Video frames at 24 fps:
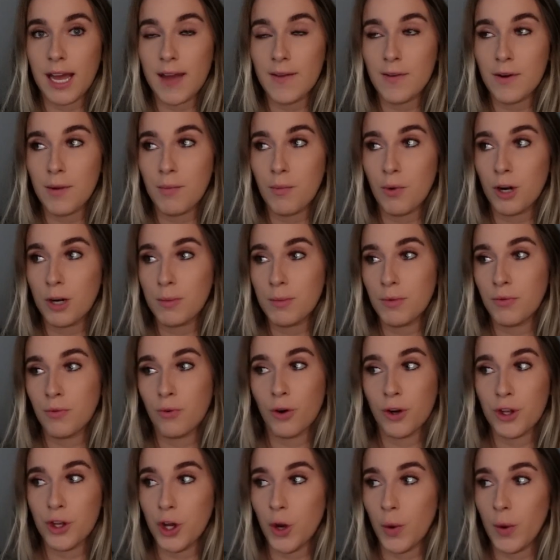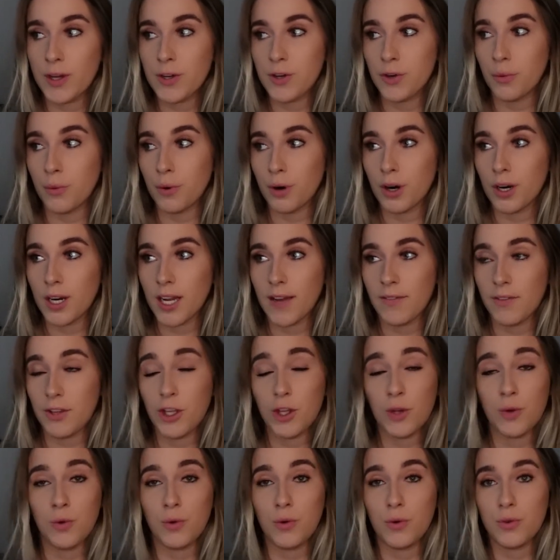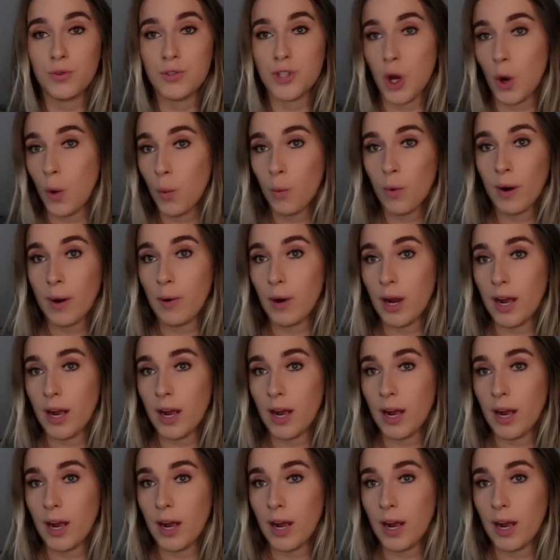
every morning before you go into work, if you don't work,